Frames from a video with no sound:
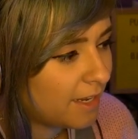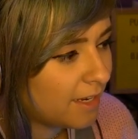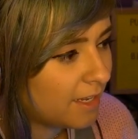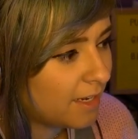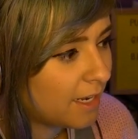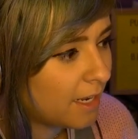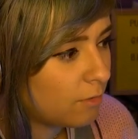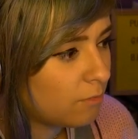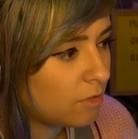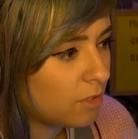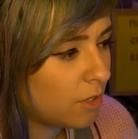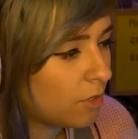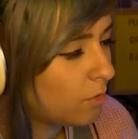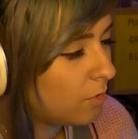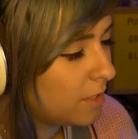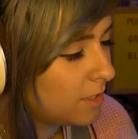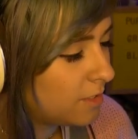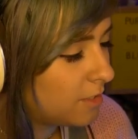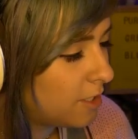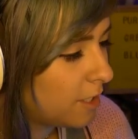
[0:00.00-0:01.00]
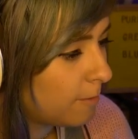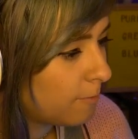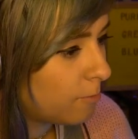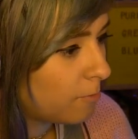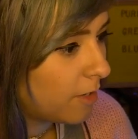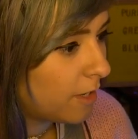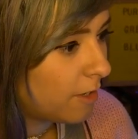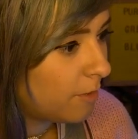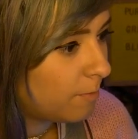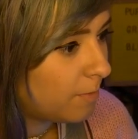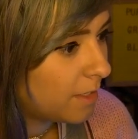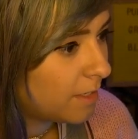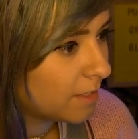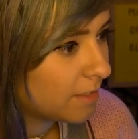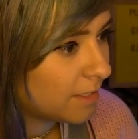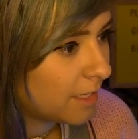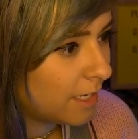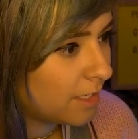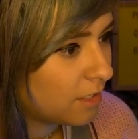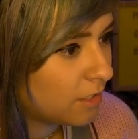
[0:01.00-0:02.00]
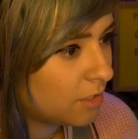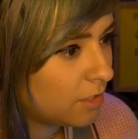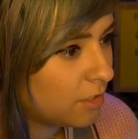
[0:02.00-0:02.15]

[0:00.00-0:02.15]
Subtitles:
and I will always tip well because I just